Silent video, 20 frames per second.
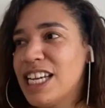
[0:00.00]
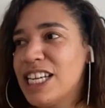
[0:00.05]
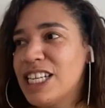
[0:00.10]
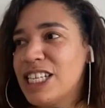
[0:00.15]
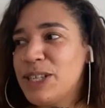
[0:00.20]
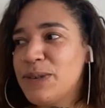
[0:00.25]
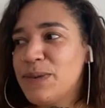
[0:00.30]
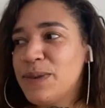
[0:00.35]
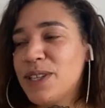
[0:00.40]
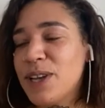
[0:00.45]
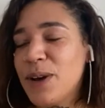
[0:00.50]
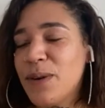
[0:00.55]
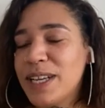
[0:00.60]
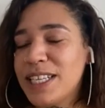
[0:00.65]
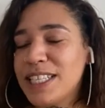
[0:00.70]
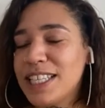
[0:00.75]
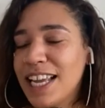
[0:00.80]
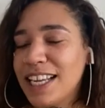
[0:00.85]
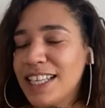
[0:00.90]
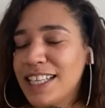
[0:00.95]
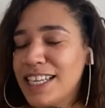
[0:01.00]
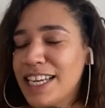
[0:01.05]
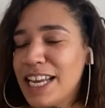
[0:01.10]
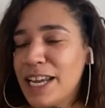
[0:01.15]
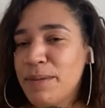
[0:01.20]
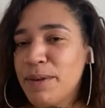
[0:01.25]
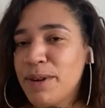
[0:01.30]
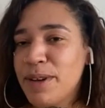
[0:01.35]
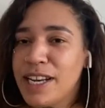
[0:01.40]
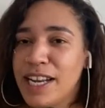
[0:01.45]
She was always like the
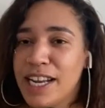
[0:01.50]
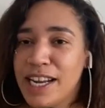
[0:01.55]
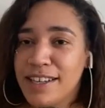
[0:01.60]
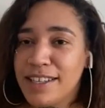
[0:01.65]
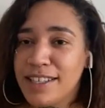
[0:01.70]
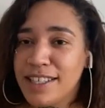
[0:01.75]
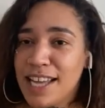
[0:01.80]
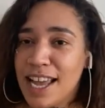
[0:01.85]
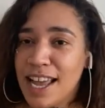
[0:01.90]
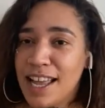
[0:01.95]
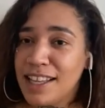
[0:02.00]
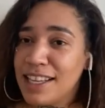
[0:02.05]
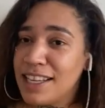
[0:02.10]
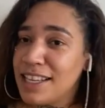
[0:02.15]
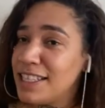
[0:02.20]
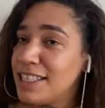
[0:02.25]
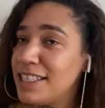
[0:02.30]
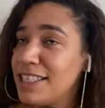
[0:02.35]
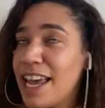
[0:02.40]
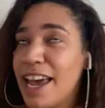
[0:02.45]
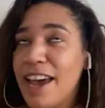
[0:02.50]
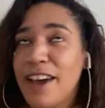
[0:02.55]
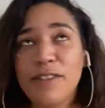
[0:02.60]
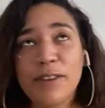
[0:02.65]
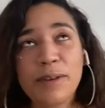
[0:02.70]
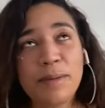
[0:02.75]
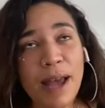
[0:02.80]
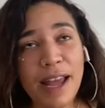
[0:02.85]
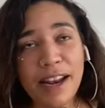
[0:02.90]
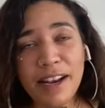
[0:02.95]
neighborhood hairstylist.
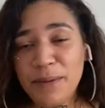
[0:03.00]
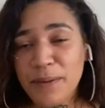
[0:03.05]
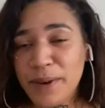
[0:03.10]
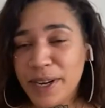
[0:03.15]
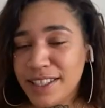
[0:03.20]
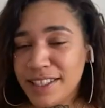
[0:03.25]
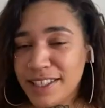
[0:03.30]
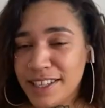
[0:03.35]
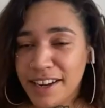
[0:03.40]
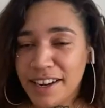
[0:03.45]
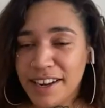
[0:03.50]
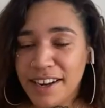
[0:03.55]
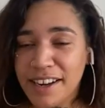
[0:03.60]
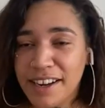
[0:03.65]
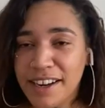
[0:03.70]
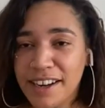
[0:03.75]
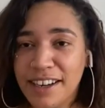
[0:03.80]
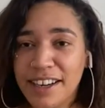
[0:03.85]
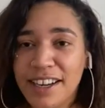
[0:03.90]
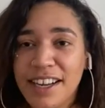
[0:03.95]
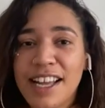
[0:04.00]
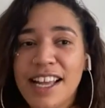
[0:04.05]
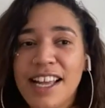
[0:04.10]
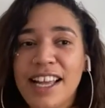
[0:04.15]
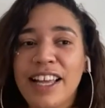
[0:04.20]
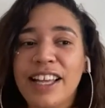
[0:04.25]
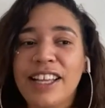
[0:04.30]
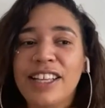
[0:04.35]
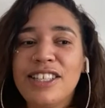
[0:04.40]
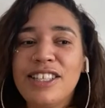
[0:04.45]
Everybody went to her.
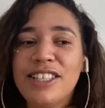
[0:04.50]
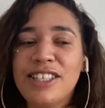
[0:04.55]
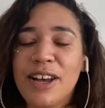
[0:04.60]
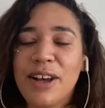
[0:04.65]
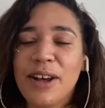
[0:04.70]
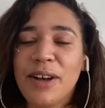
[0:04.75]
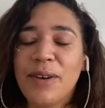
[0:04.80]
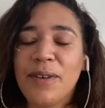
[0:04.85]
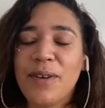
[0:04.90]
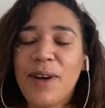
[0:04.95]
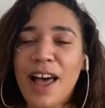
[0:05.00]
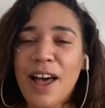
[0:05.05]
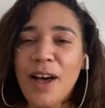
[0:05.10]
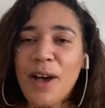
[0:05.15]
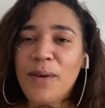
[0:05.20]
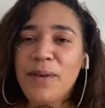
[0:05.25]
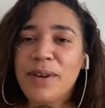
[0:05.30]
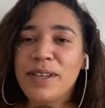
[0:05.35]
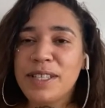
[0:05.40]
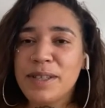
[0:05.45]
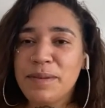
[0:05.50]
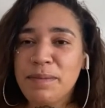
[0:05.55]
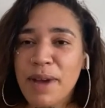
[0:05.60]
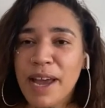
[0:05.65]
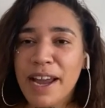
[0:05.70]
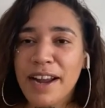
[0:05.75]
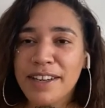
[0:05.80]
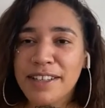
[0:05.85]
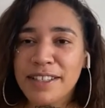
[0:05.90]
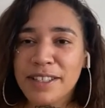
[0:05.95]
So I always
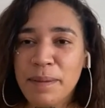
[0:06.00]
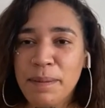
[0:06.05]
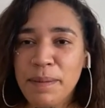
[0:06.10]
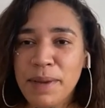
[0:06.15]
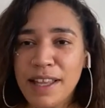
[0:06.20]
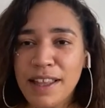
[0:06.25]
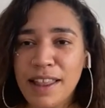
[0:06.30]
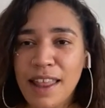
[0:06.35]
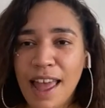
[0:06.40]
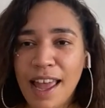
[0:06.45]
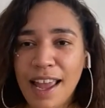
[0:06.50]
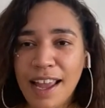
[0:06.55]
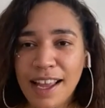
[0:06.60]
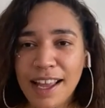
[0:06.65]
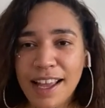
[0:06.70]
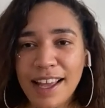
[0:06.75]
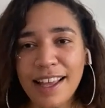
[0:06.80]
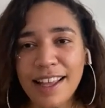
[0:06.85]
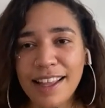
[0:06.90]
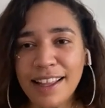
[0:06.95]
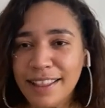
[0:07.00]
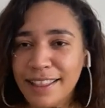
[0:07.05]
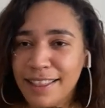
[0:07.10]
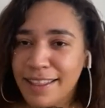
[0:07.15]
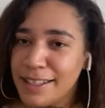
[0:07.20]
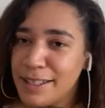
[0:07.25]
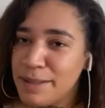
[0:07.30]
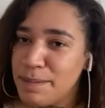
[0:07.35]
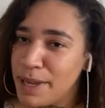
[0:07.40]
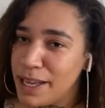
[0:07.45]
admired to be like
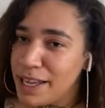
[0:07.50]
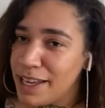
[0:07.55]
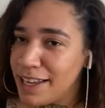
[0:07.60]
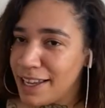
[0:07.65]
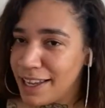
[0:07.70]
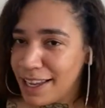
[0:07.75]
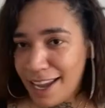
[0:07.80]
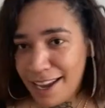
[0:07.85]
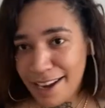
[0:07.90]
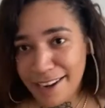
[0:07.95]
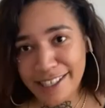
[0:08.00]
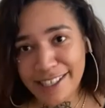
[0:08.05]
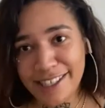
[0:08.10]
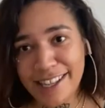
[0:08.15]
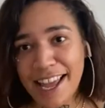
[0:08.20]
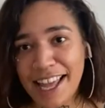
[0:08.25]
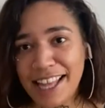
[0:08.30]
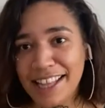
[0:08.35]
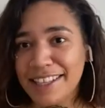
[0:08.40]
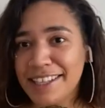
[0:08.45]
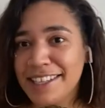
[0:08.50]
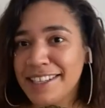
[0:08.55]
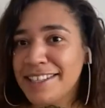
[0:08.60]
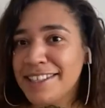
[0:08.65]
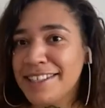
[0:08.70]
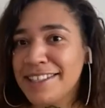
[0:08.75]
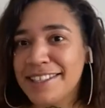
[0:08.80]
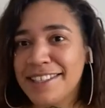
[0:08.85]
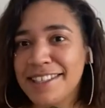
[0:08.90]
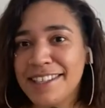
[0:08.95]
this big hairstylist
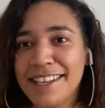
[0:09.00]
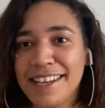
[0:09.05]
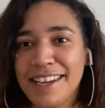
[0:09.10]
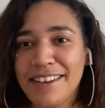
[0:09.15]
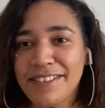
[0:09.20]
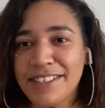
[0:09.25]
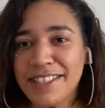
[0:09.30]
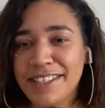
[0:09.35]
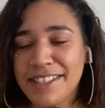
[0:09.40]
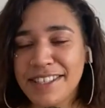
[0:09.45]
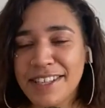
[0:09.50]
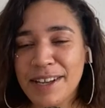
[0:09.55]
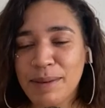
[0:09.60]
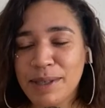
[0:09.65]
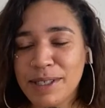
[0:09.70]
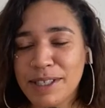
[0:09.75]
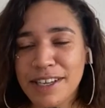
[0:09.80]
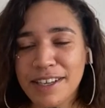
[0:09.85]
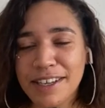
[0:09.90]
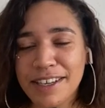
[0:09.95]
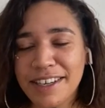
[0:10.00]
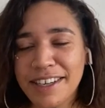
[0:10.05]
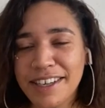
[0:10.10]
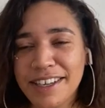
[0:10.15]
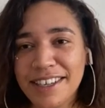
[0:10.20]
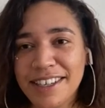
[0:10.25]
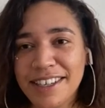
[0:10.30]
ever since I was younger.